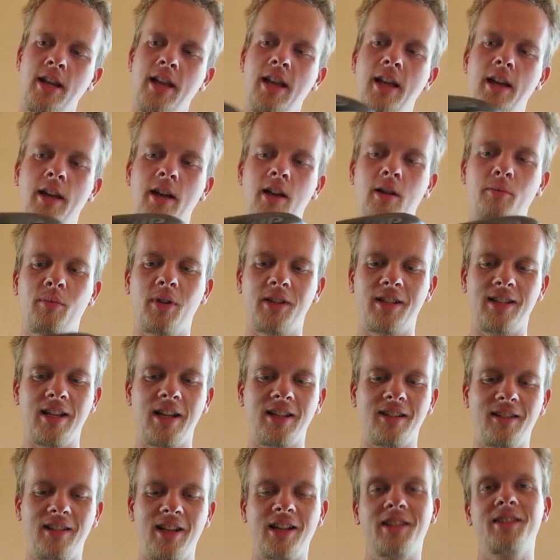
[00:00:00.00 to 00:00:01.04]
But it's
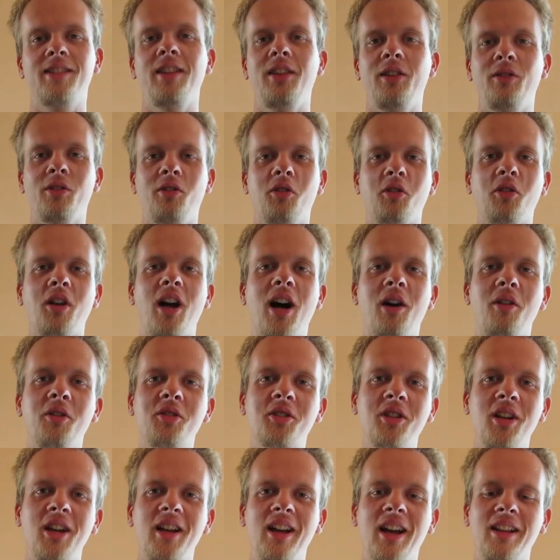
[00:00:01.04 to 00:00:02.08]
like sitting on the
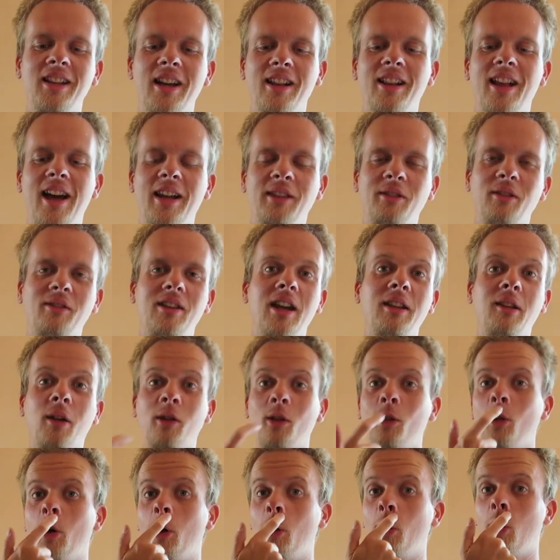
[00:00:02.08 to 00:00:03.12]
couch, and I like to get
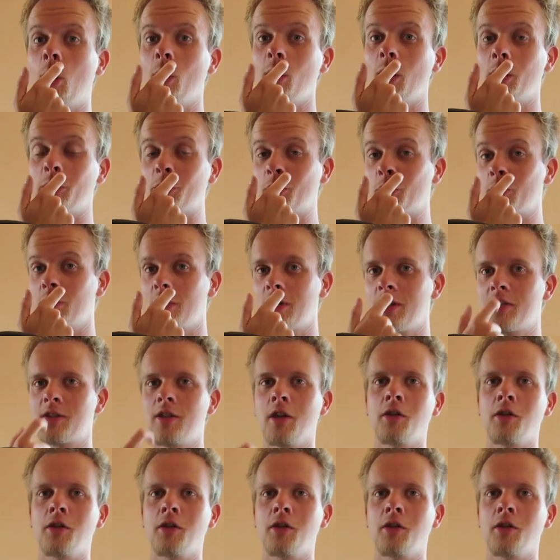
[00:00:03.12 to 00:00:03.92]
on longer tours.